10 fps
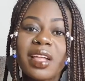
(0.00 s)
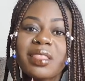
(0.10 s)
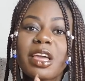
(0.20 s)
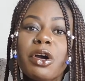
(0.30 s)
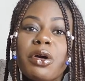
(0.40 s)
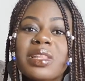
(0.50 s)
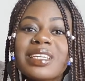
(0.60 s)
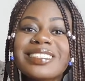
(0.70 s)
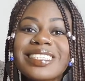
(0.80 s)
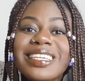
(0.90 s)
they
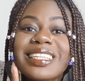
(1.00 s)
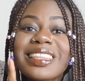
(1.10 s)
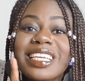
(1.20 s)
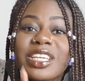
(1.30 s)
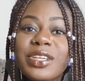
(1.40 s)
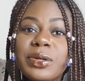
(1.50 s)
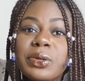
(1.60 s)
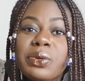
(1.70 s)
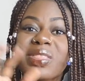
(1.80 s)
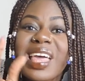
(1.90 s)
only see the
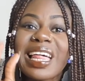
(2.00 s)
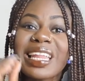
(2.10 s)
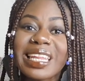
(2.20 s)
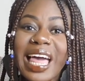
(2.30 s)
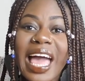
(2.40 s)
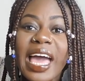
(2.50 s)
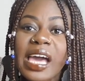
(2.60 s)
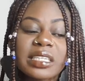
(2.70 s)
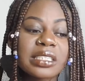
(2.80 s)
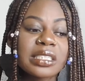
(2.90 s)
you that
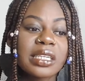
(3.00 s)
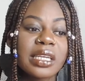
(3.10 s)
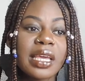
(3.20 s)
lacked